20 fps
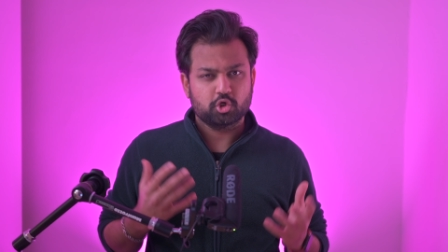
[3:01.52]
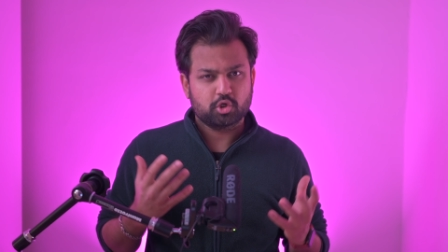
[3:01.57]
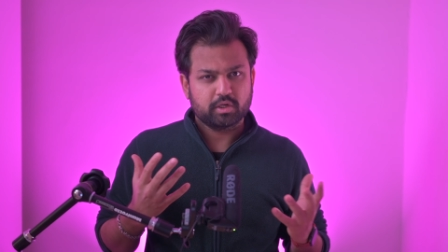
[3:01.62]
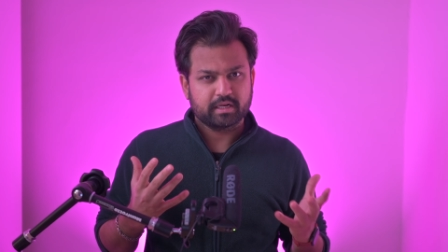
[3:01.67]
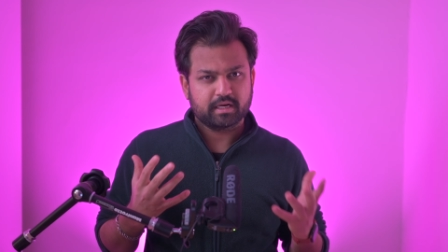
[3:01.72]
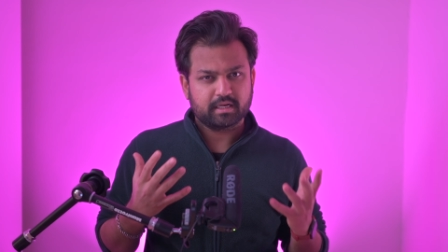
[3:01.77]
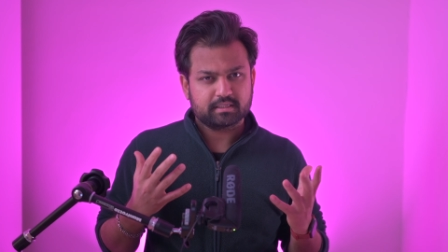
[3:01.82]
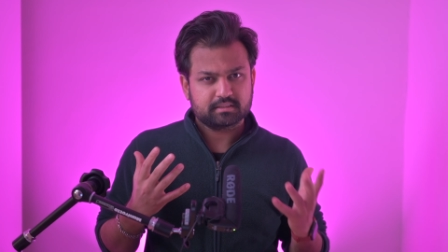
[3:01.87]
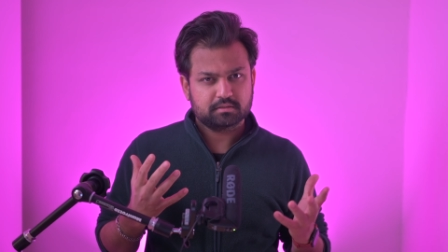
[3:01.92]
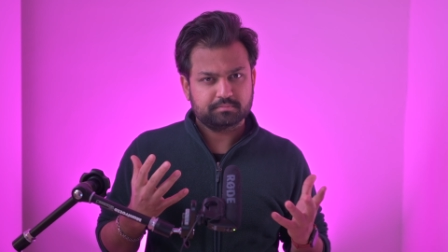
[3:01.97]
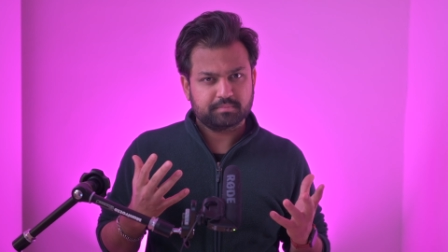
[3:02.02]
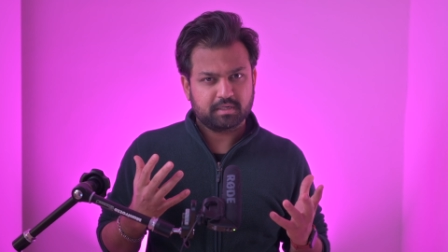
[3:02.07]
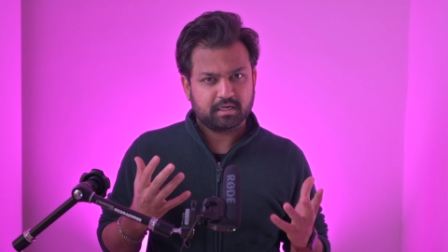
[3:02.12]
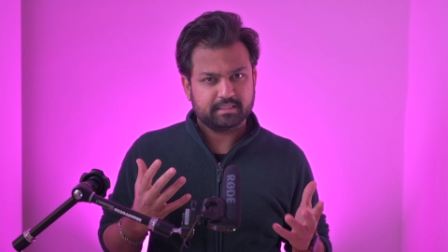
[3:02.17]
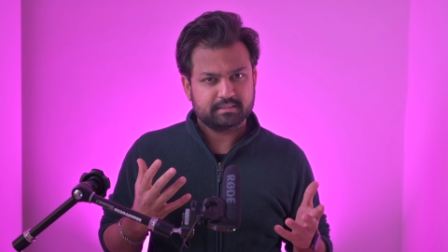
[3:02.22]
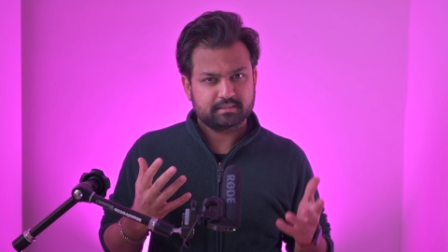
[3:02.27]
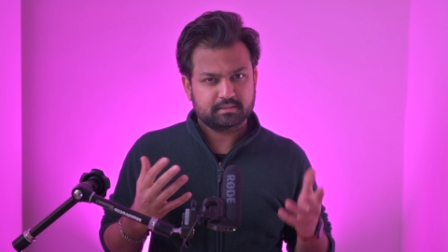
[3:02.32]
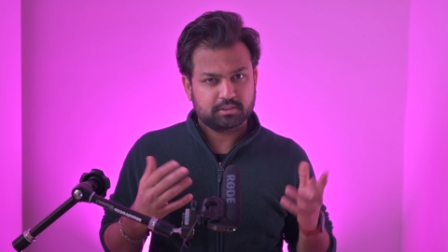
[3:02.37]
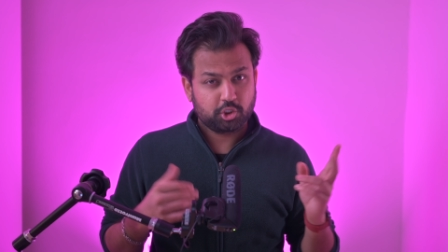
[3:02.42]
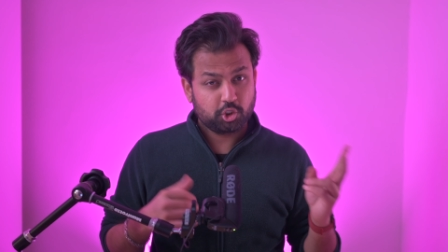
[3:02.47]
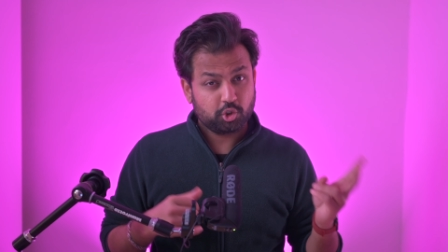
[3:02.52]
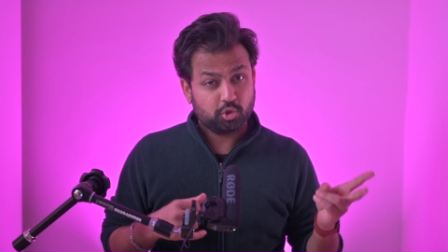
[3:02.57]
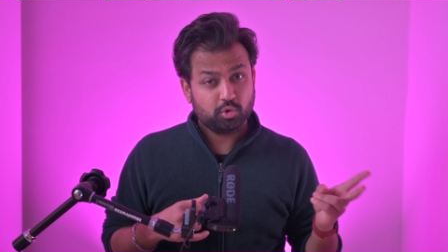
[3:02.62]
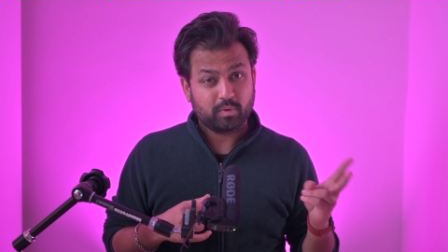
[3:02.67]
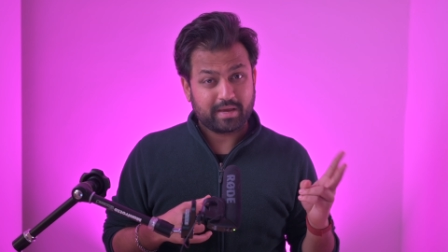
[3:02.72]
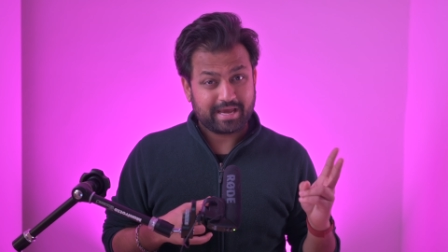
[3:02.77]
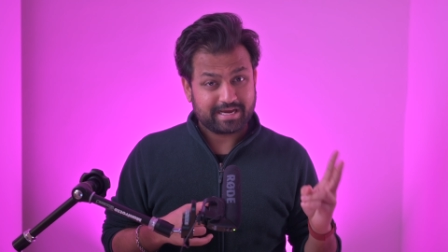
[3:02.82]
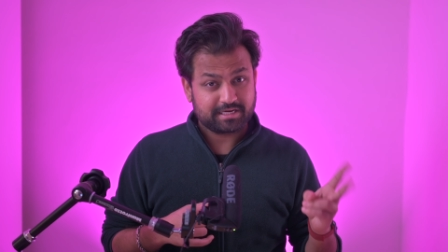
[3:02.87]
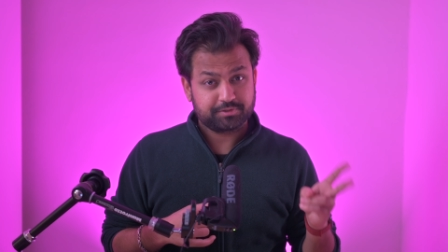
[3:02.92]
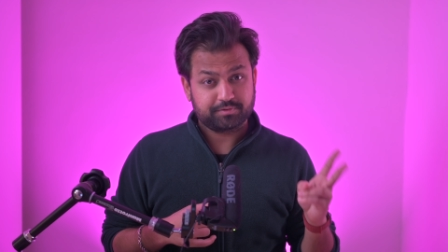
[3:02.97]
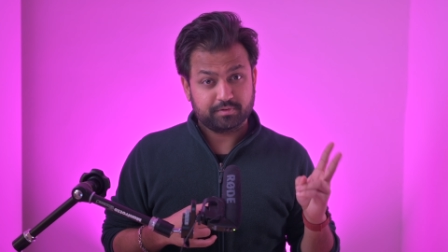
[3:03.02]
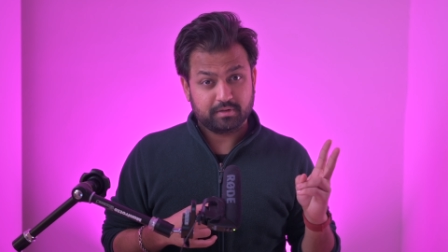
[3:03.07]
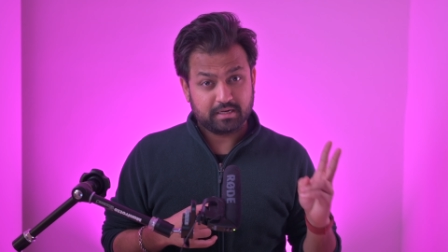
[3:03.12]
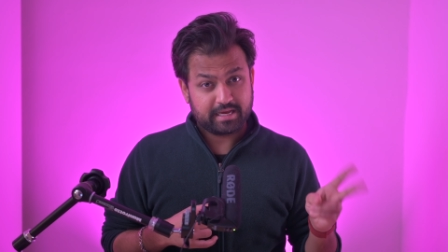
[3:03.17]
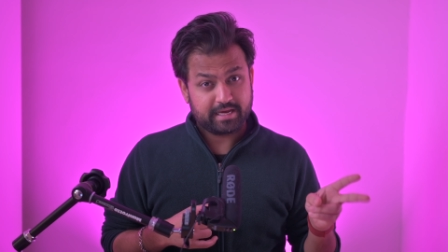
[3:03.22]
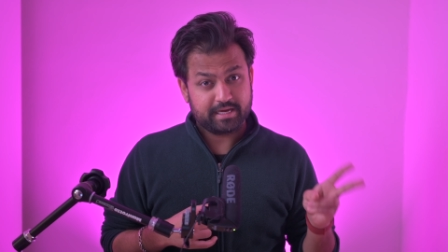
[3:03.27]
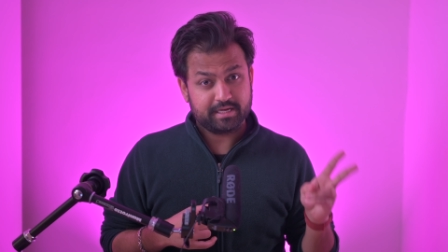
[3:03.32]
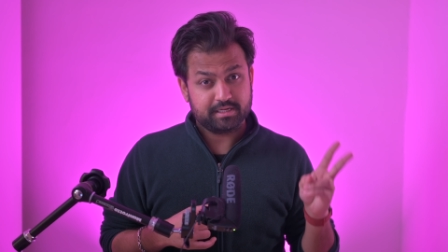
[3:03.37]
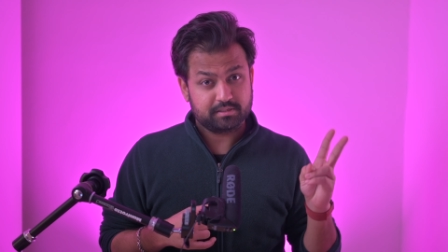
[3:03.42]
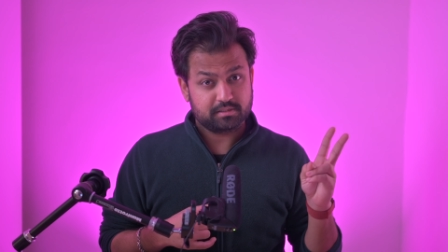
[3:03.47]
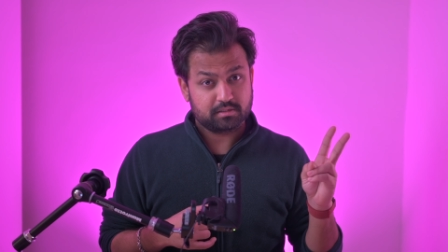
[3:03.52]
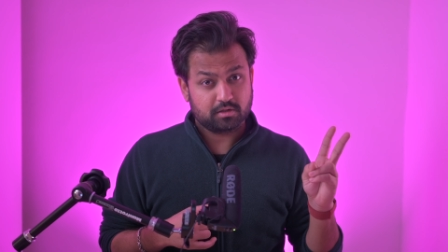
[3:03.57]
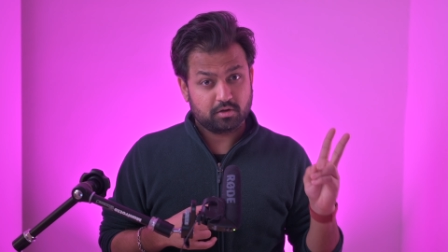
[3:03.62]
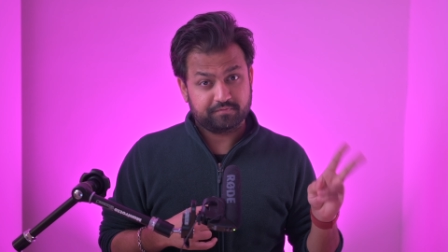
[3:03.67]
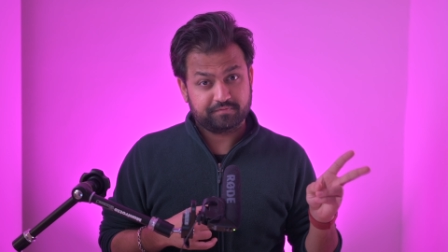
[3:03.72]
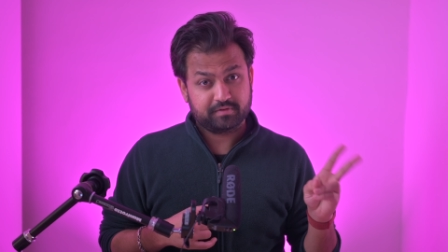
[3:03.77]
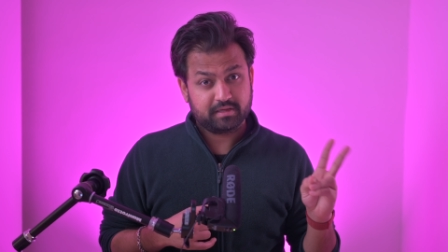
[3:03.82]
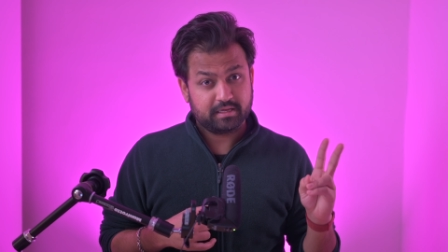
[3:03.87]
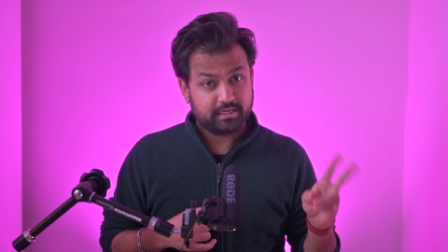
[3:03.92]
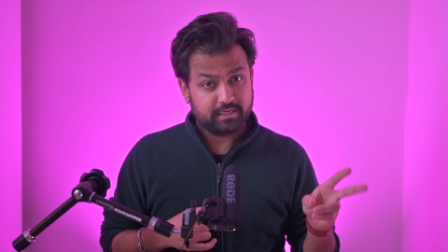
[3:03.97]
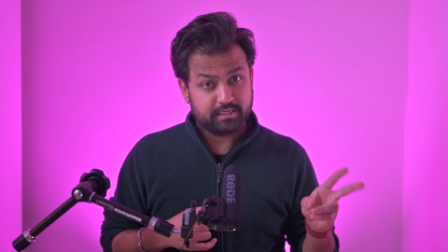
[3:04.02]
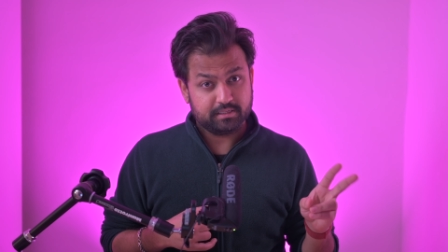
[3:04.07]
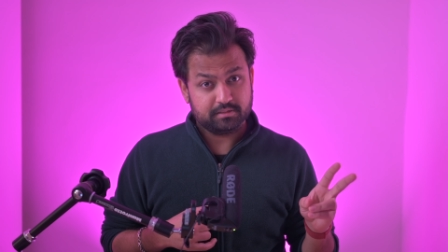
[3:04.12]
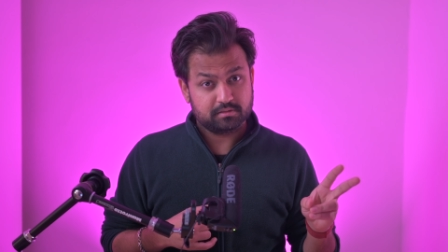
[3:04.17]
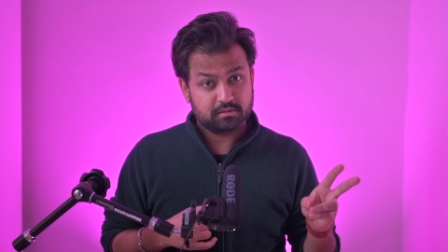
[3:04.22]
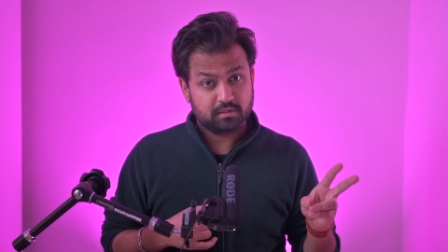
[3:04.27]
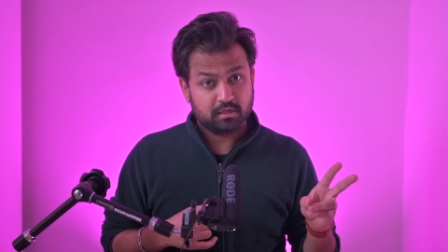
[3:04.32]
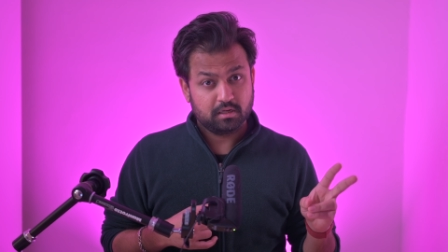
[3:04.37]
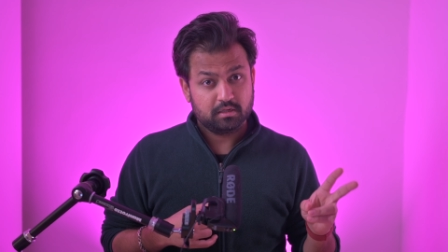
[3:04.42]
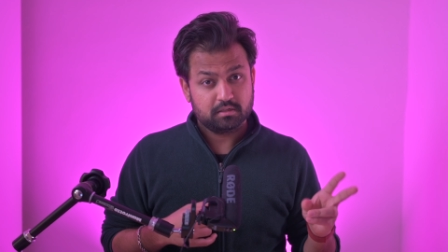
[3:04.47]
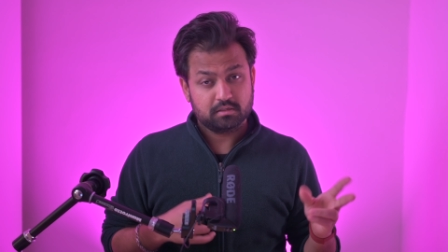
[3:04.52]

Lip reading: can customize 2 extra layers of keys